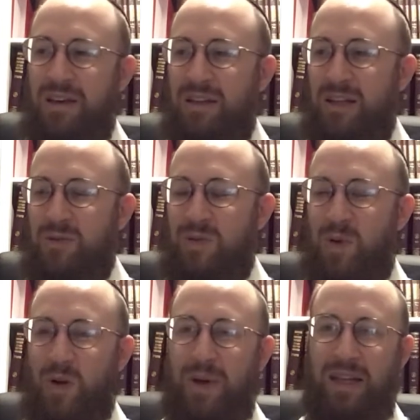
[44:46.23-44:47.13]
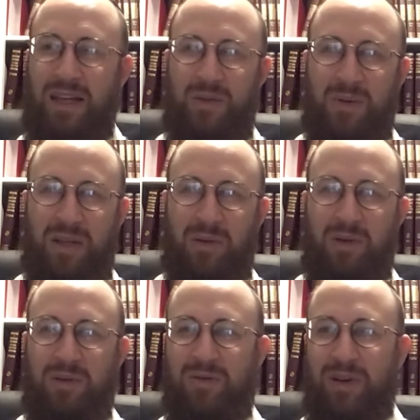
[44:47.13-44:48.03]
That's what we spoke about last week. We
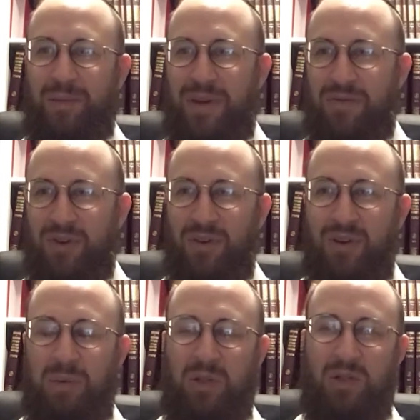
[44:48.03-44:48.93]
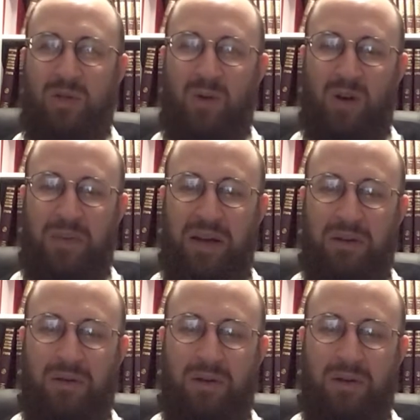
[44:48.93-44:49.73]
developed that further, and we also spoke about